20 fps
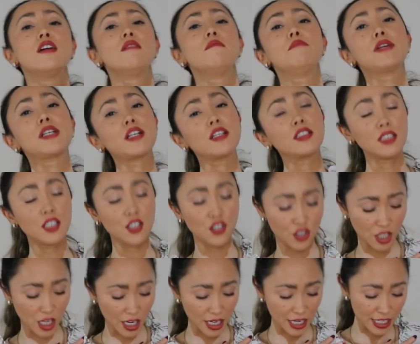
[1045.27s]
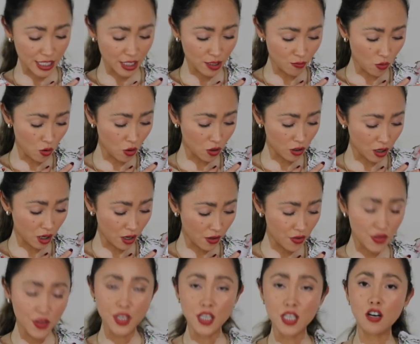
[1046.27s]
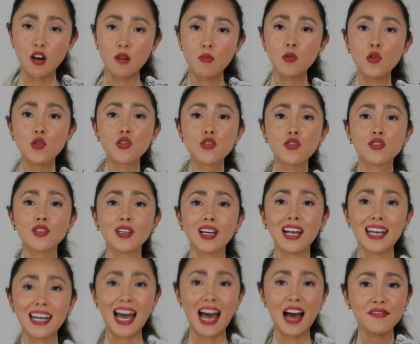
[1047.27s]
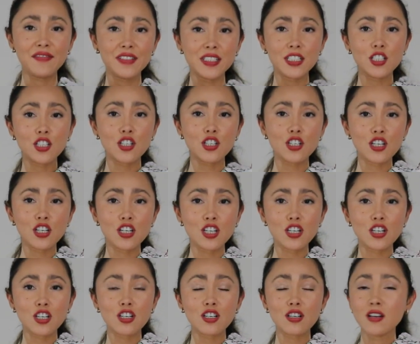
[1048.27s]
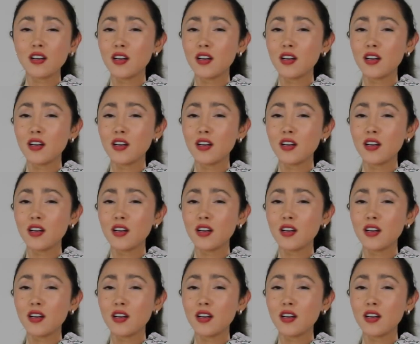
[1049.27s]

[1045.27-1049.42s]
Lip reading: because the shade is more on the almost lavender